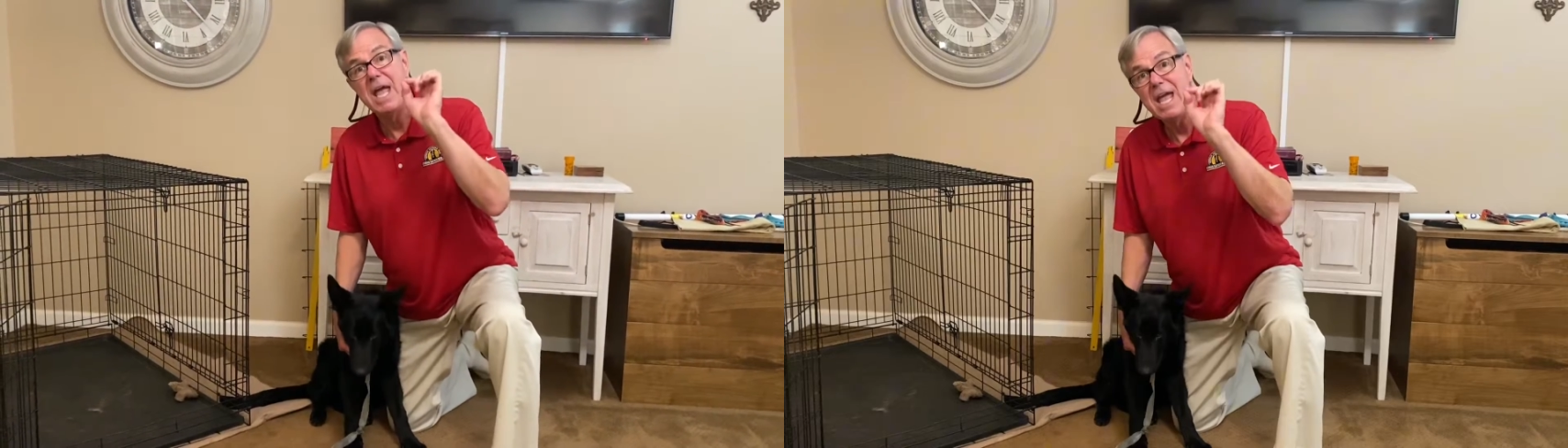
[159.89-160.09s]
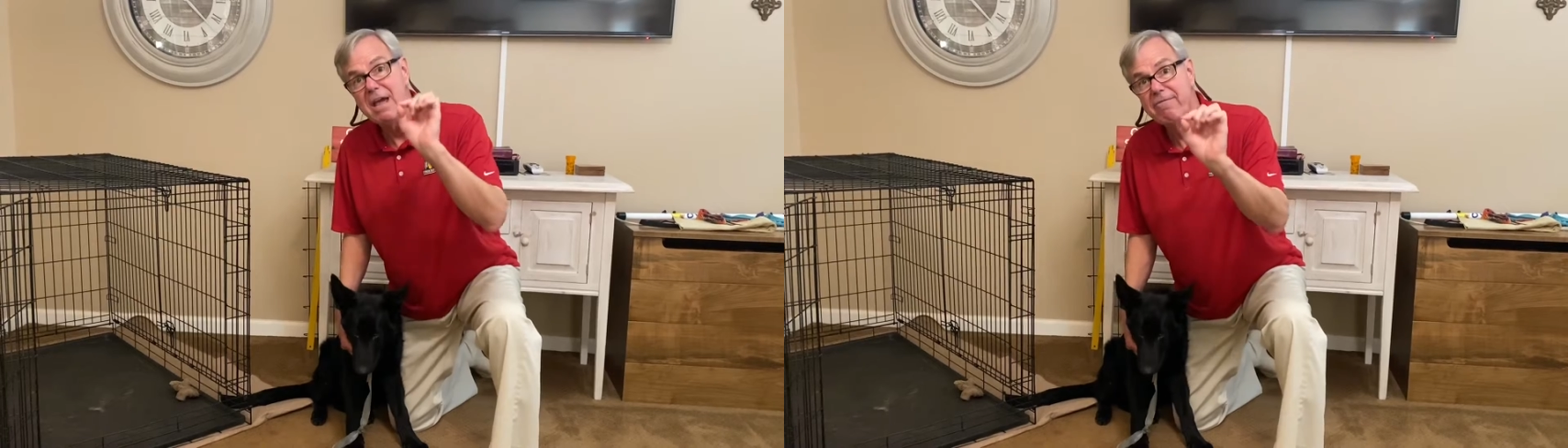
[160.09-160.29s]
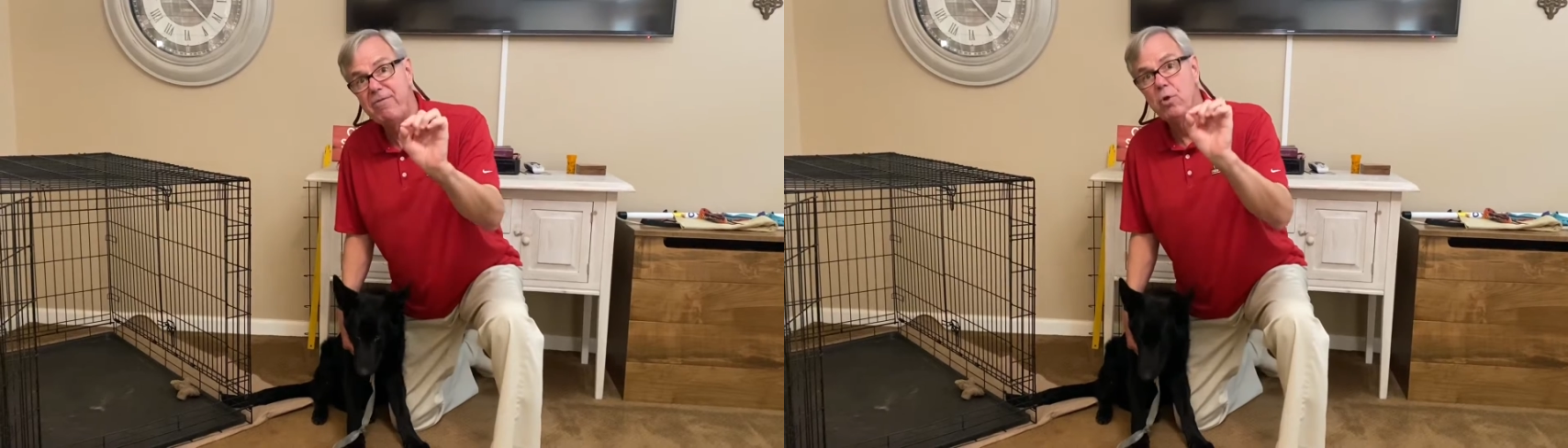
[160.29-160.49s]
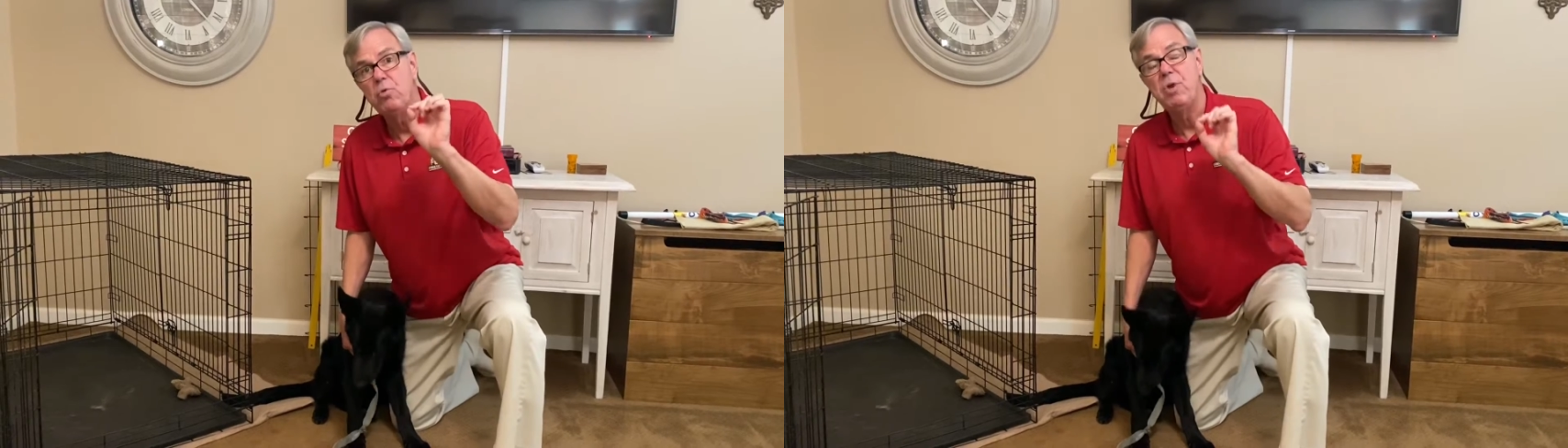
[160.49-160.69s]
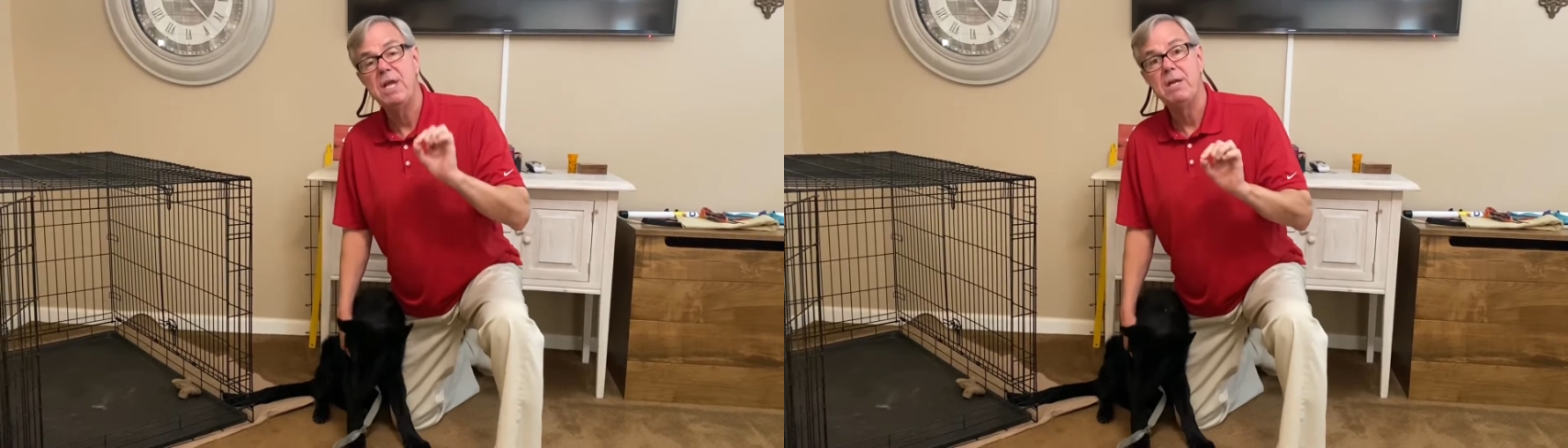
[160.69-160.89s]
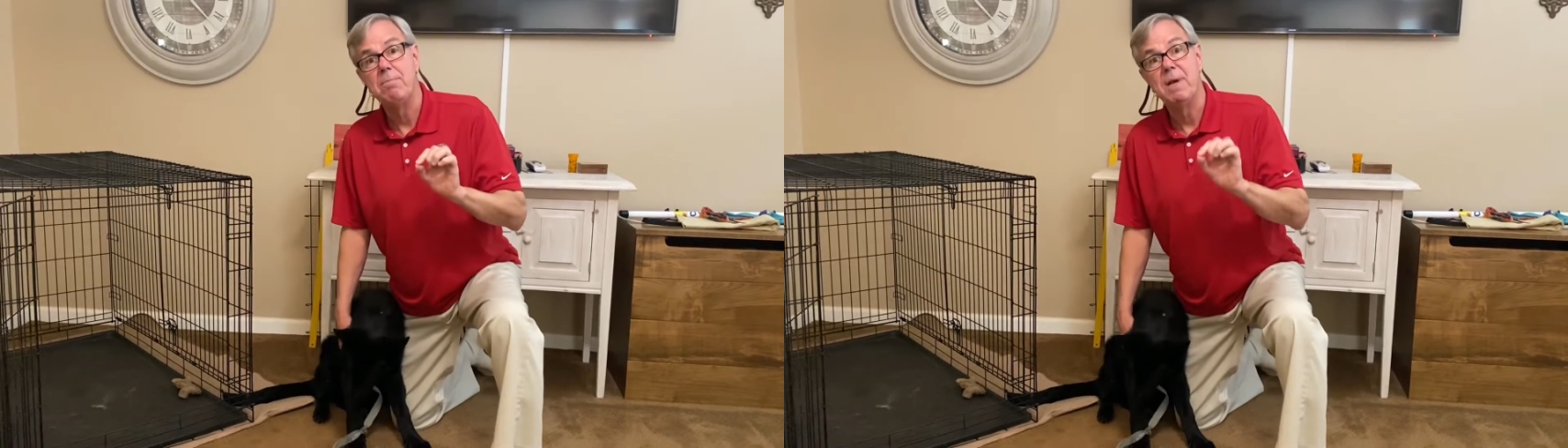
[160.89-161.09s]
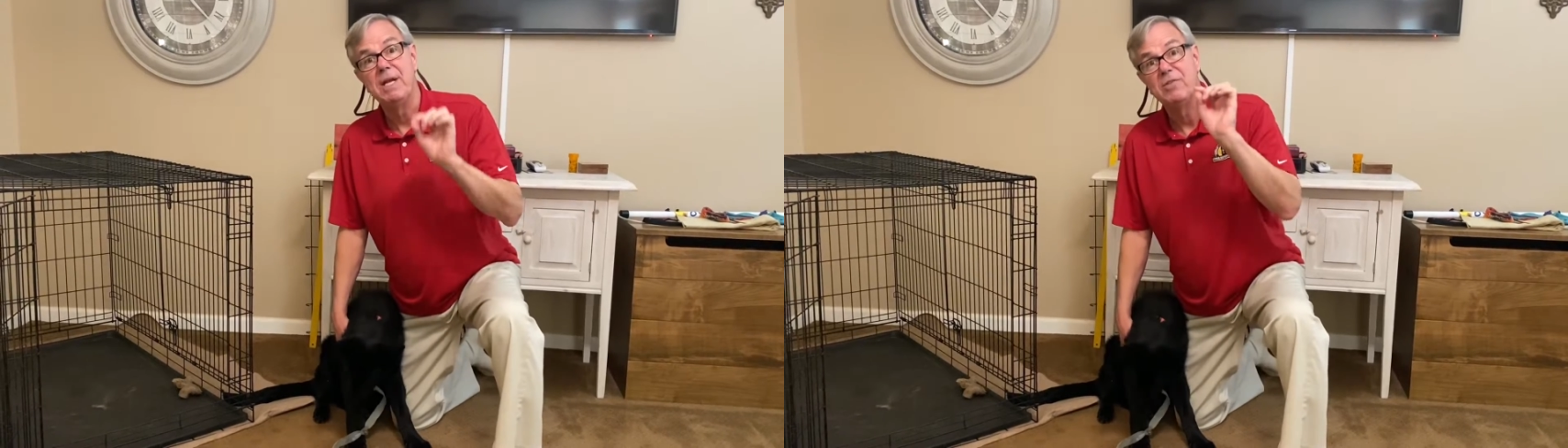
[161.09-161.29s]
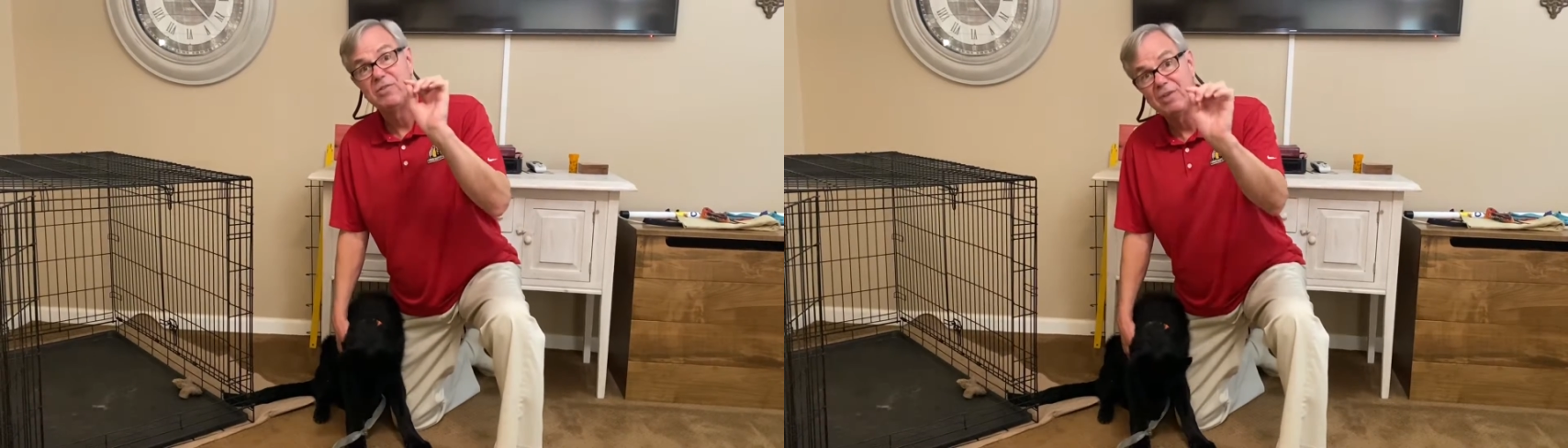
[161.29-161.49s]
if you need
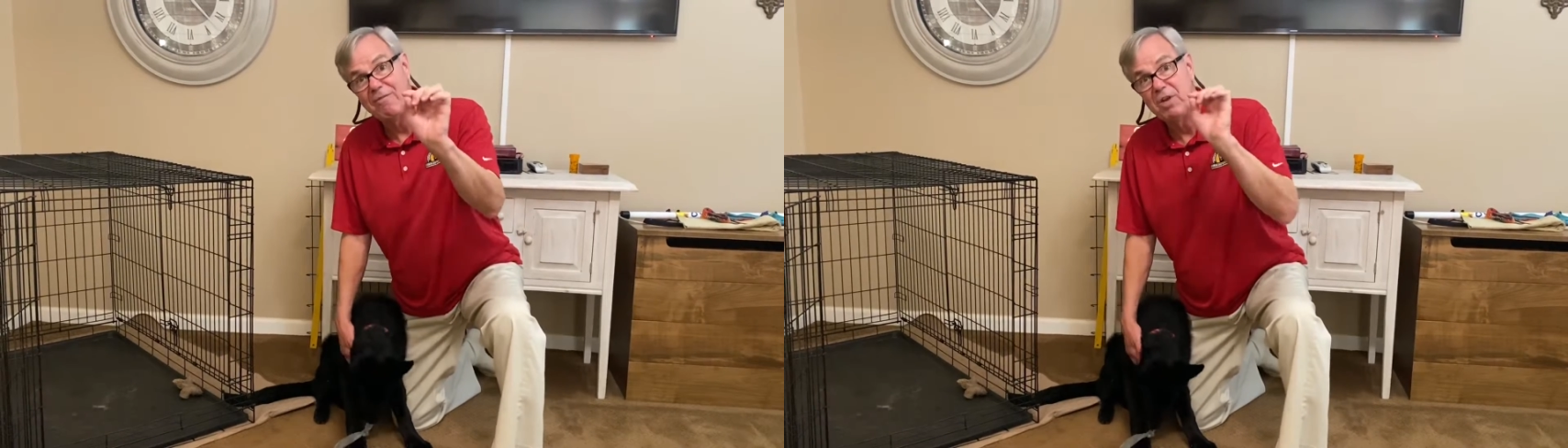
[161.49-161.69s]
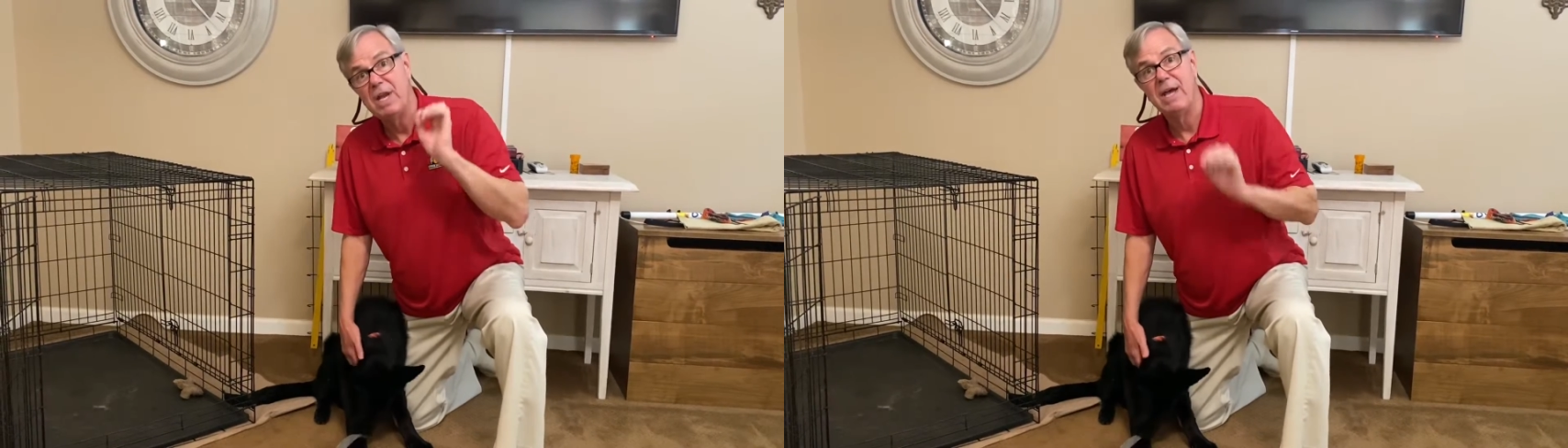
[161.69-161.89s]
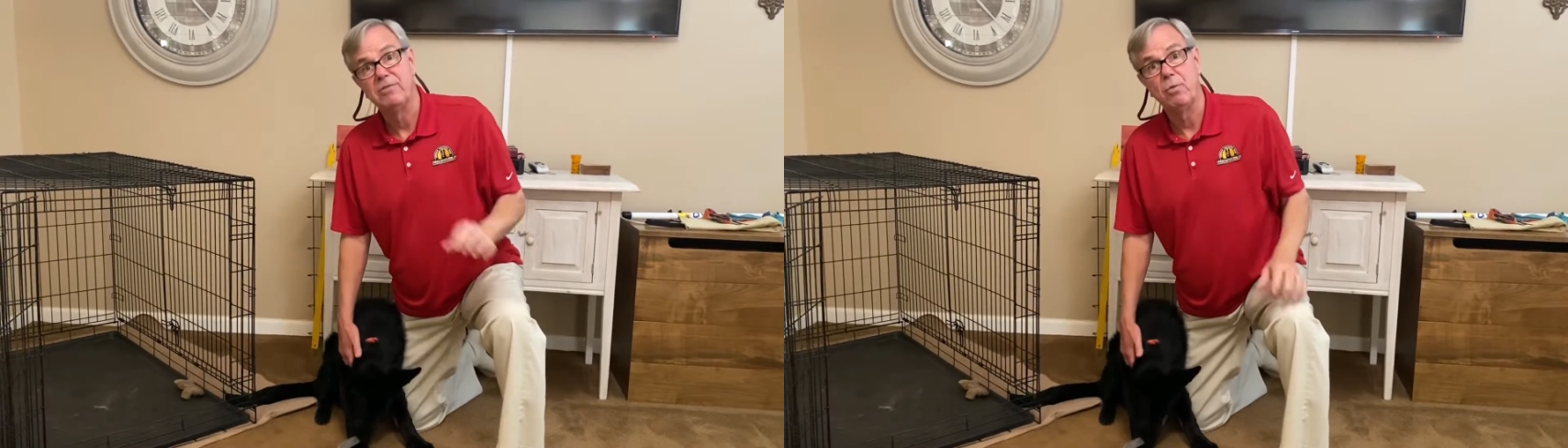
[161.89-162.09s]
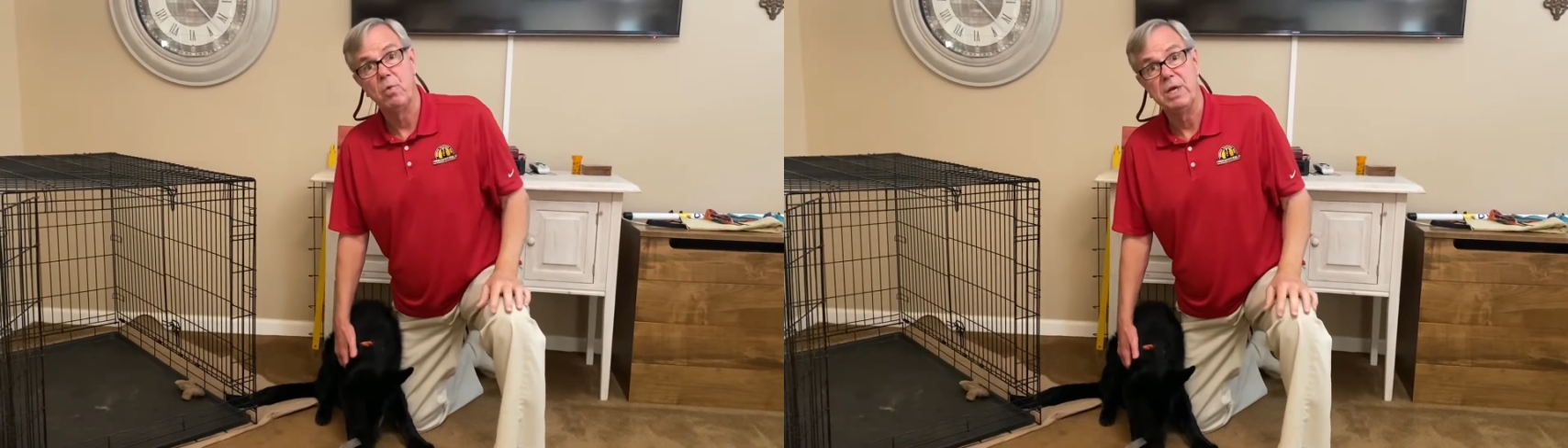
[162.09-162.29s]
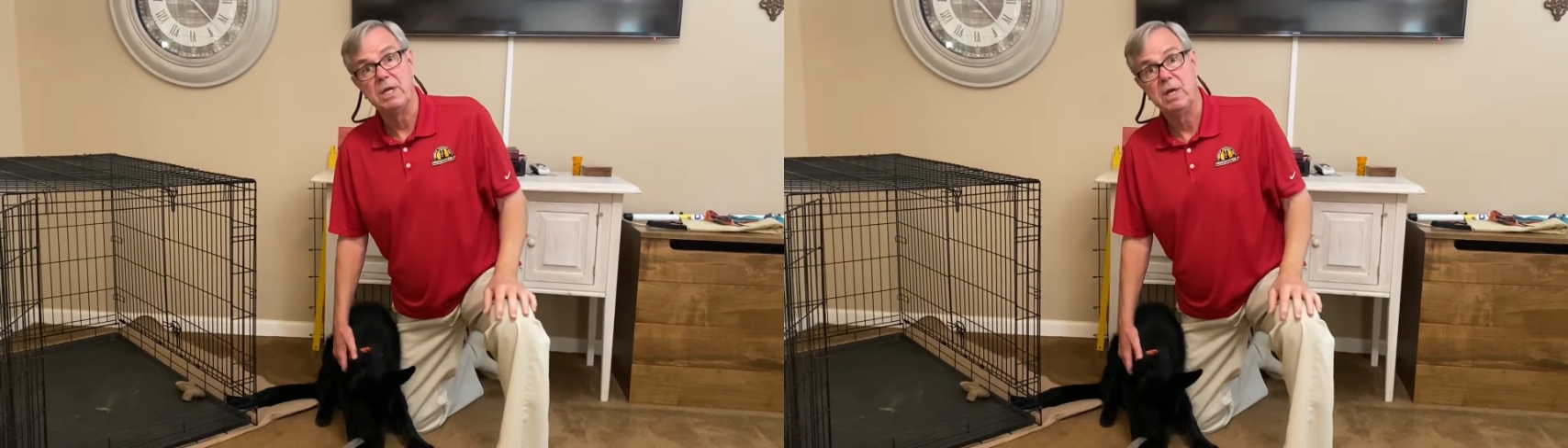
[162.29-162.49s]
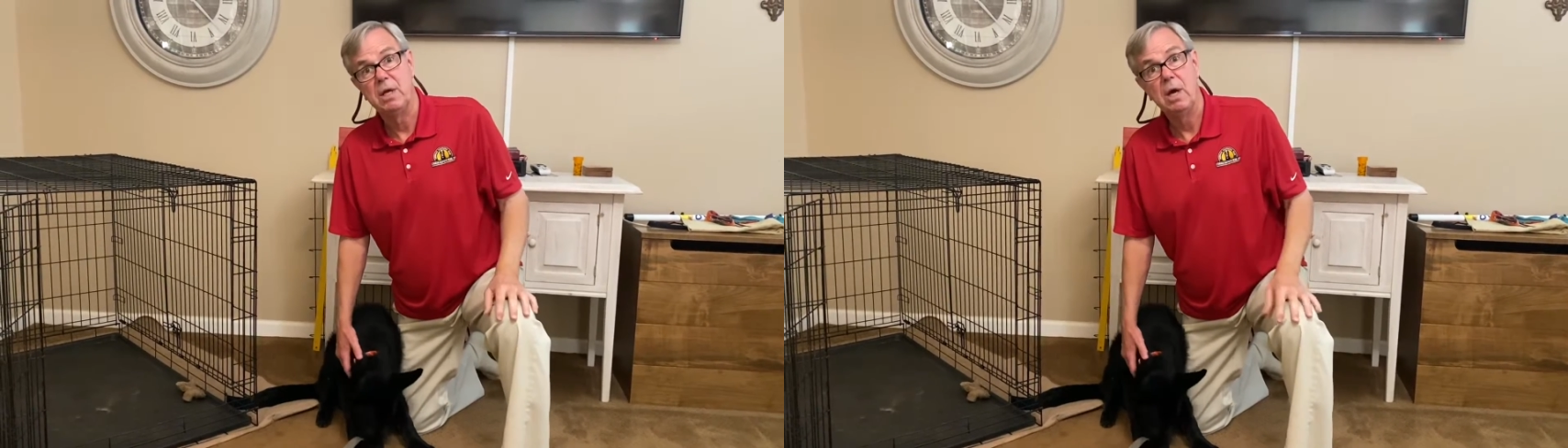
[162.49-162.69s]
me 7 days a week.